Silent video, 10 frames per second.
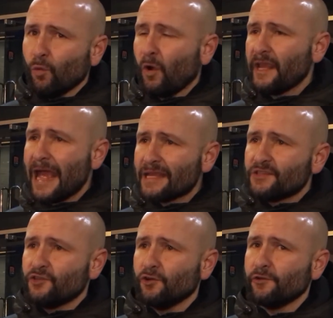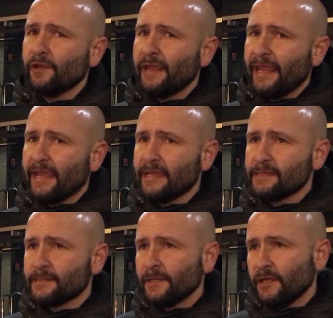what he has done
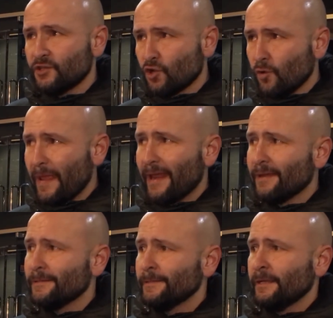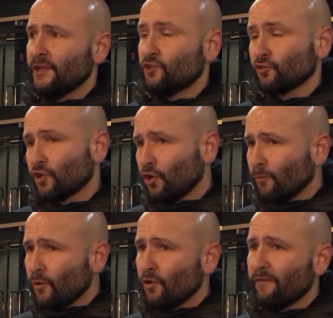is he's come in, he took the
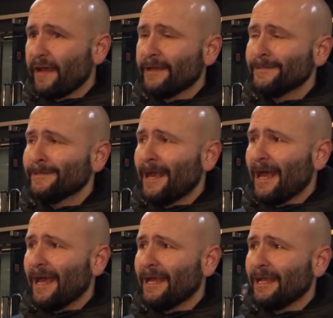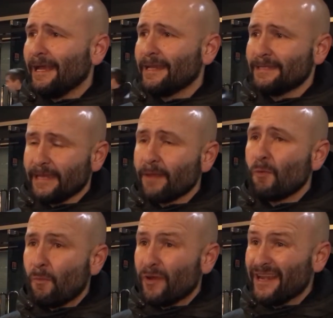club over at a time
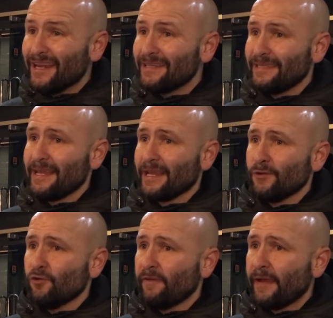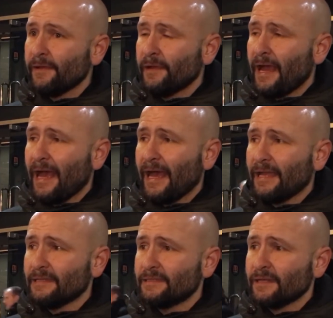when we needed taking over,
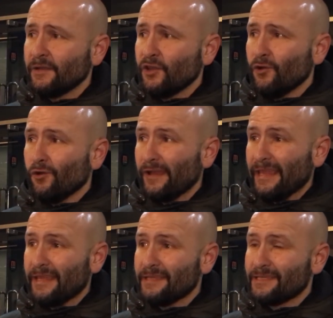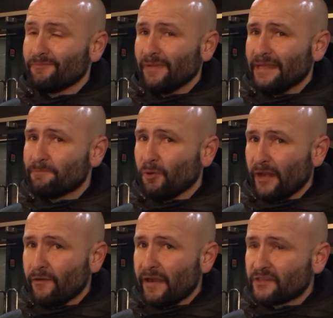and he's put
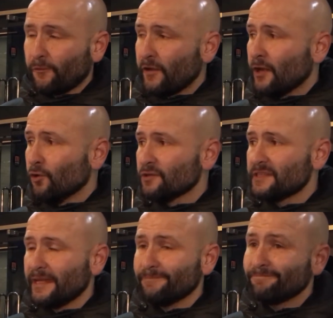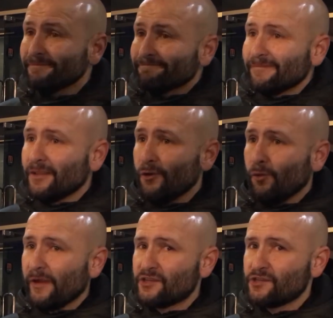interest-free loans in,
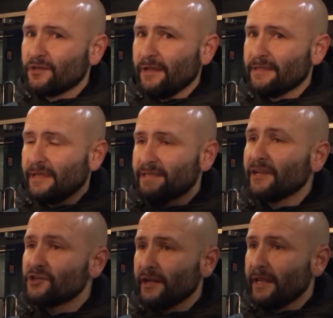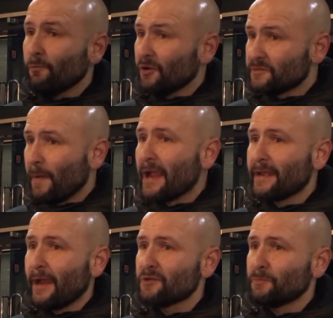which essentially he wants
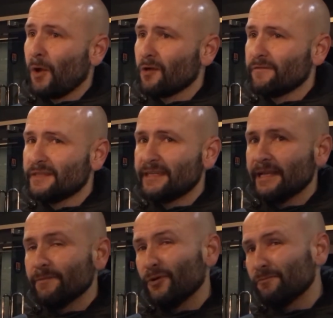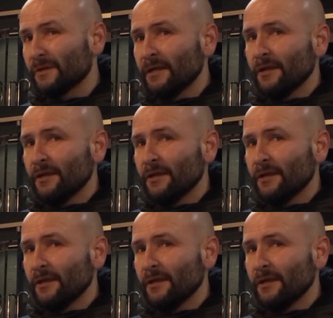back now as part of the deal. But